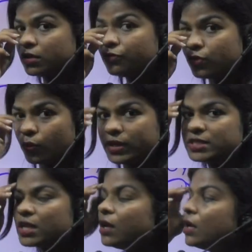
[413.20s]
the
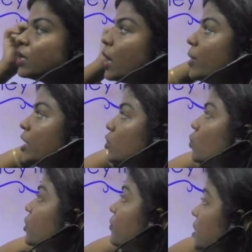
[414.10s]
fluids. Coming
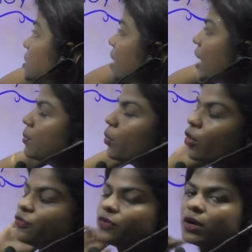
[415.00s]
to the first type
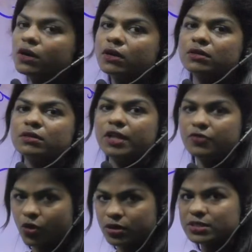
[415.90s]
of
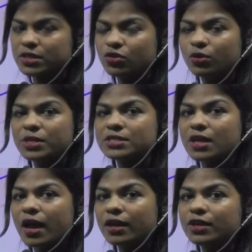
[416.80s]
nephrotic syndrome is
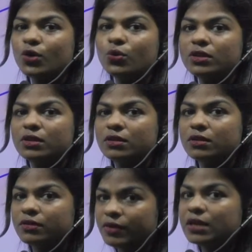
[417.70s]
acute
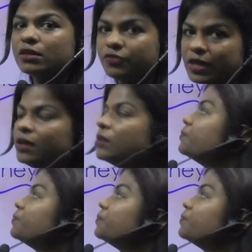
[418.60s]
renal failure.